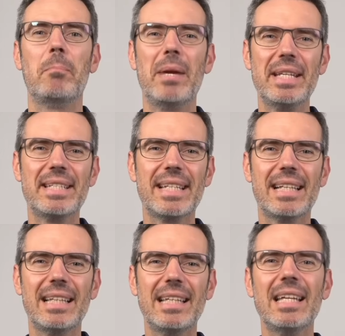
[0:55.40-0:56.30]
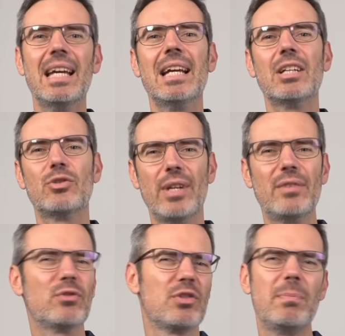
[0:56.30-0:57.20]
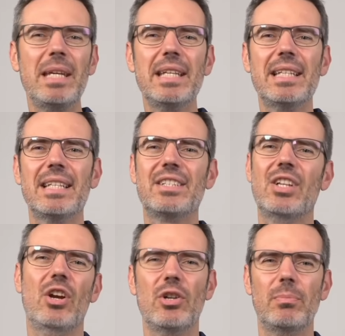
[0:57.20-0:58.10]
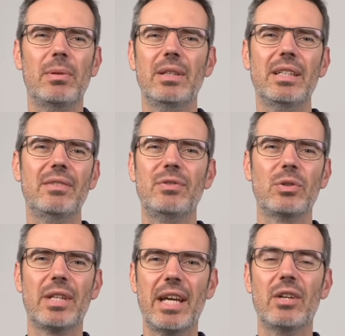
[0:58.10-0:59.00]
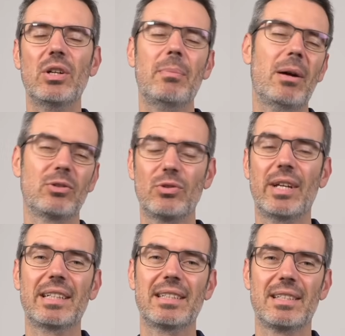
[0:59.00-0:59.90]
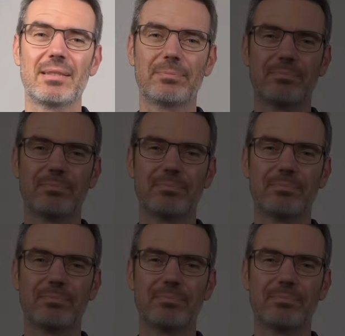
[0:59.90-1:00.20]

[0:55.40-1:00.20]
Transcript: Basically, great for speed, terrible if you care about correctness.